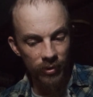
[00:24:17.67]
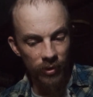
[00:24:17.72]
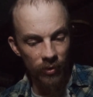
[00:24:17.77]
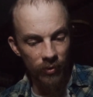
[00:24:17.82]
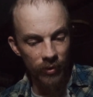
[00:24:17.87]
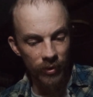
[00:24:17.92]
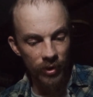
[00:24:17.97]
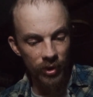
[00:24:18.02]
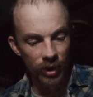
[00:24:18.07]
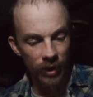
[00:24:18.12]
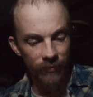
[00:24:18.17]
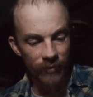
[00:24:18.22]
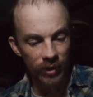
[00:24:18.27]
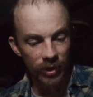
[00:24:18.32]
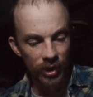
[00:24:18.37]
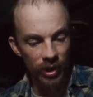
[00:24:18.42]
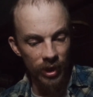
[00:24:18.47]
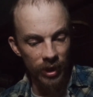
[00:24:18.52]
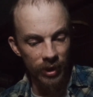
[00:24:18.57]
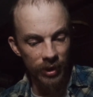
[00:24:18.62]
toward Chevy
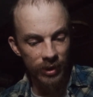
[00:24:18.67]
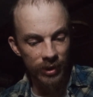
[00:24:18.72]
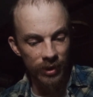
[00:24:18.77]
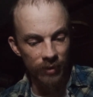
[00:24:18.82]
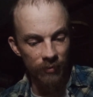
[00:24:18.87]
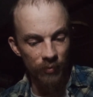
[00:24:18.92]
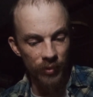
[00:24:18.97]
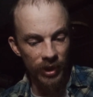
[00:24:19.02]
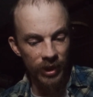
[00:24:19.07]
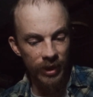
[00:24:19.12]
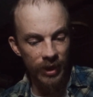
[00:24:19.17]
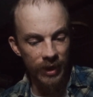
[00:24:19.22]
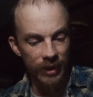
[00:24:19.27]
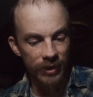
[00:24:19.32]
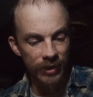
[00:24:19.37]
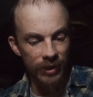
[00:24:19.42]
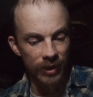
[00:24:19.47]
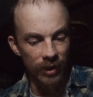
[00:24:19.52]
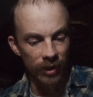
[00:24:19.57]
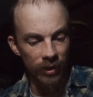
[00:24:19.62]
Chase and
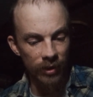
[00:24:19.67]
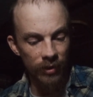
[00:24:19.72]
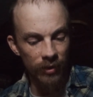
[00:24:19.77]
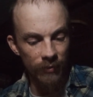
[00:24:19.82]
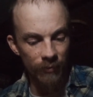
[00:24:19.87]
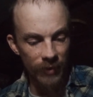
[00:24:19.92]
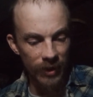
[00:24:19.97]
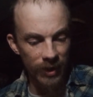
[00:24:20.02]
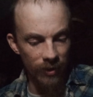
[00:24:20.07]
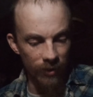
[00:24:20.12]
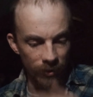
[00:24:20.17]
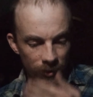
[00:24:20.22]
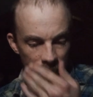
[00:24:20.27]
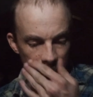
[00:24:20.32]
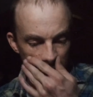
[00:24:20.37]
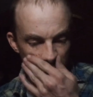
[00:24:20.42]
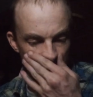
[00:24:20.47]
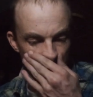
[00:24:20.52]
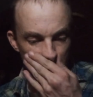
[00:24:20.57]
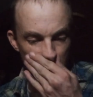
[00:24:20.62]
Bethesda in Maryland.